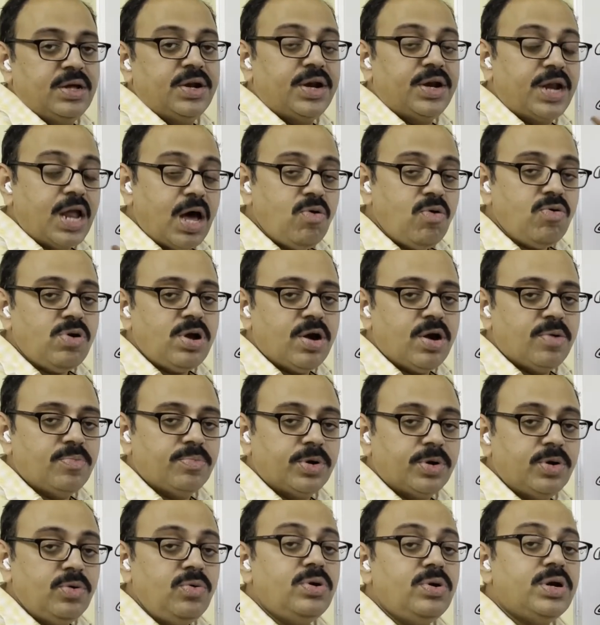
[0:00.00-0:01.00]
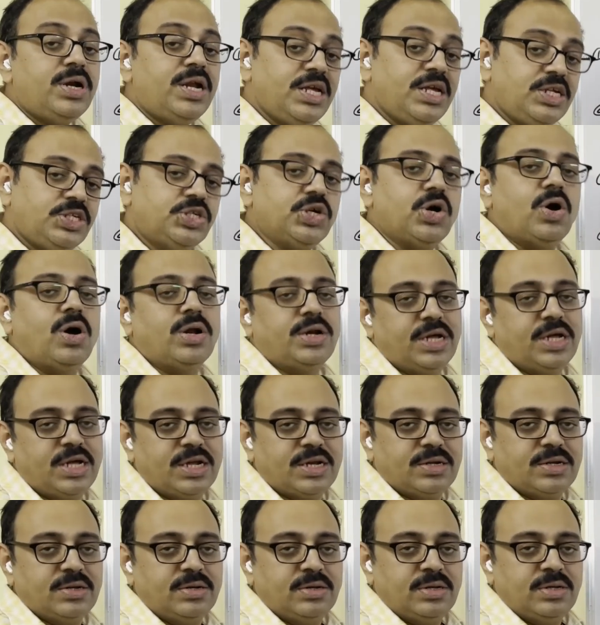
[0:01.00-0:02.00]
Now come to
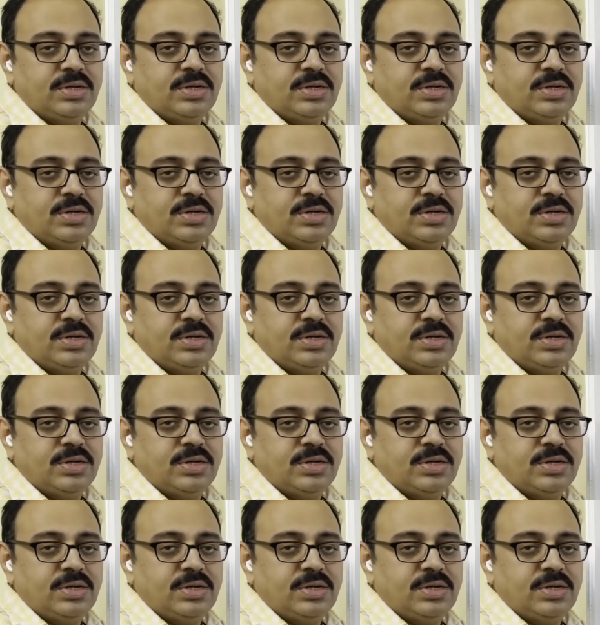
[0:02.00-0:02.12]
dishonor.